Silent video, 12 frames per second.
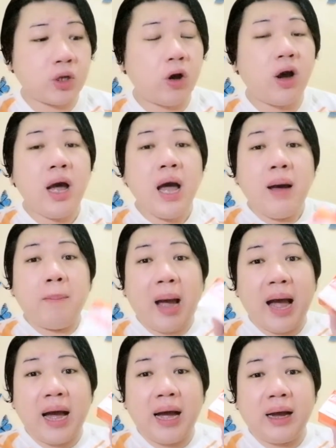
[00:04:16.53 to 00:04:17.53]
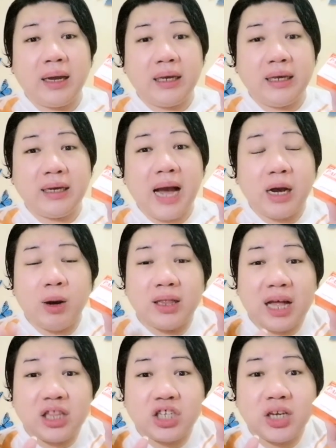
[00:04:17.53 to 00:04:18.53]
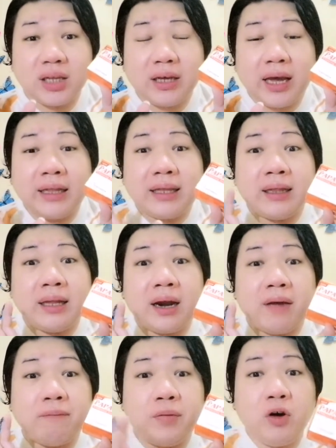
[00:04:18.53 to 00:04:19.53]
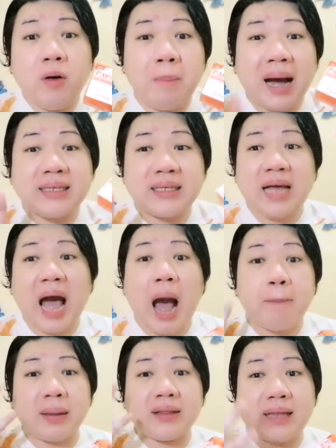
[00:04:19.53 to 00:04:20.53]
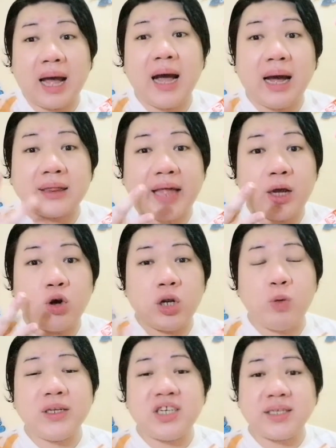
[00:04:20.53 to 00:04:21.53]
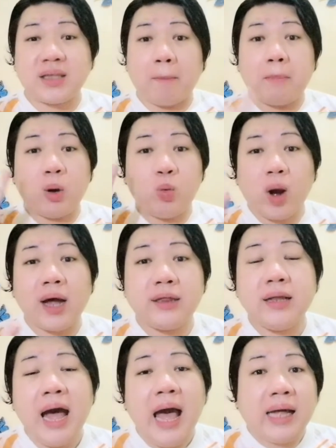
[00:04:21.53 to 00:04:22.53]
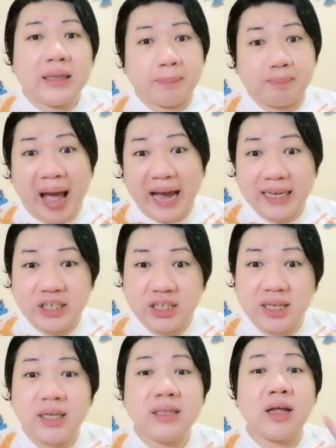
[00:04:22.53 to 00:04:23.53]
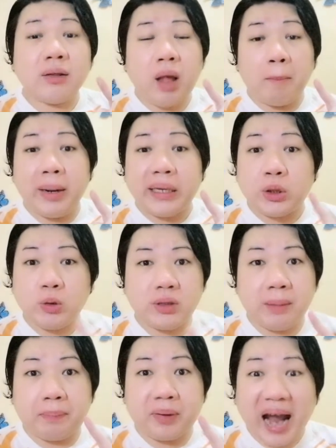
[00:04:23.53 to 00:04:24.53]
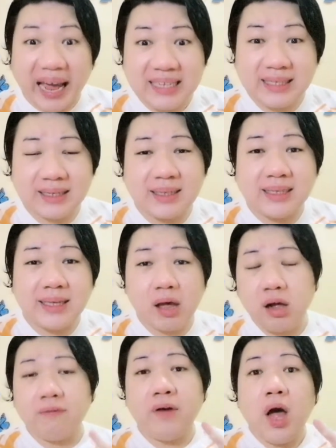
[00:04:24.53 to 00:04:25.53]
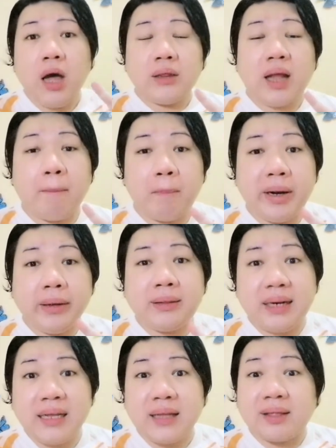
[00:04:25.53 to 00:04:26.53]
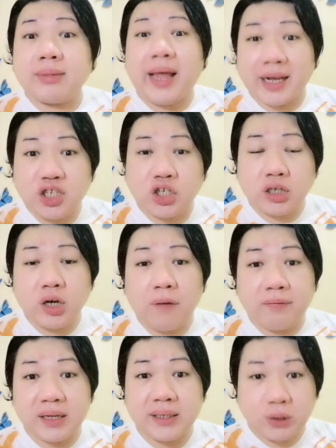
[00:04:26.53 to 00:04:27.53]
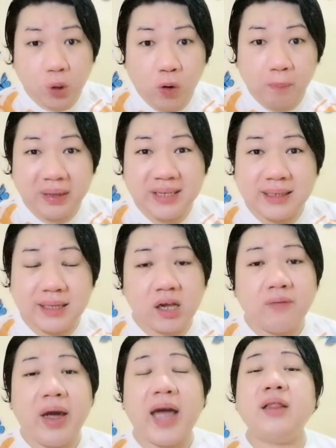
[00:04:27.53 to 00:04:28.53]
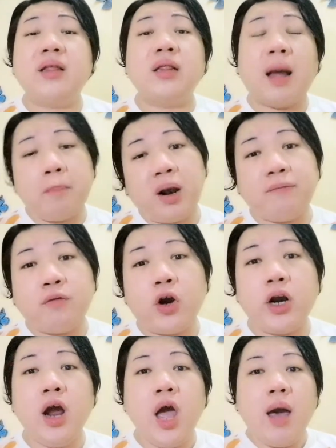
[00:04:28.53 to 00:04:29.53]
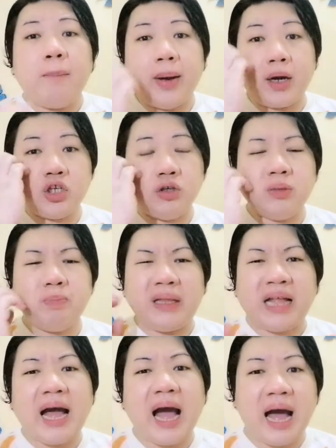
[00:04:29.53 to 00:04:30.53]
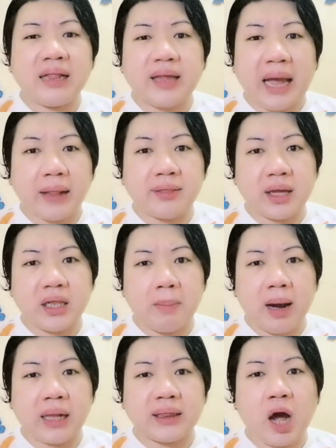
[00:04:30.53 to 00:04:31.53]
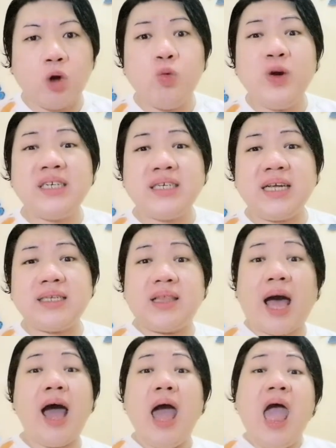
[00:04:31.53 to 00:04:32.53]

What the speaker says: So, igagawa natin siya ngayon na review base sa apat na category, which is number 1, the packaging, the number 2, the price itself, number 3, the texture of the soap itself, and the number 4, pero yung pinaka-antay-antay ng mga tao, which is the